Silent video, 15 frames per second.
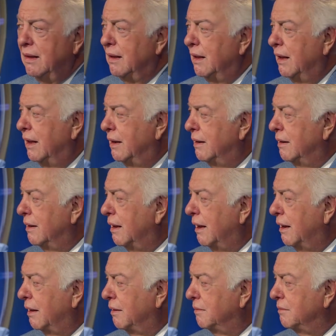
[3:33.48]
And
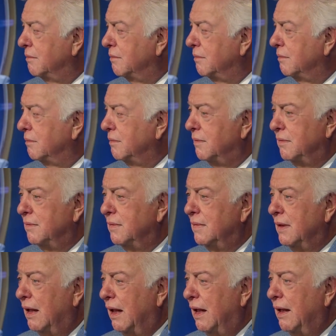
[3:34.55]
I
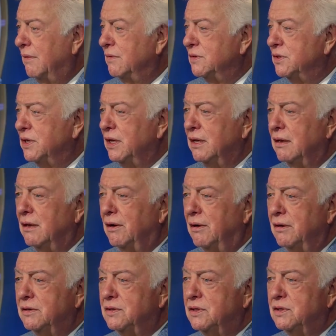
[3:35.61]
haven't seen
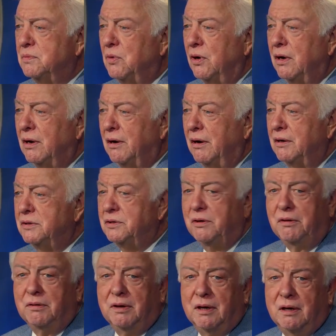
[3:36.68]
Clarence this morning. Clarence, are
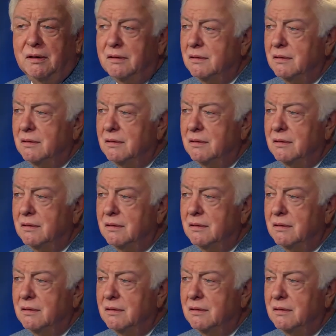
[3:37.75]
you here?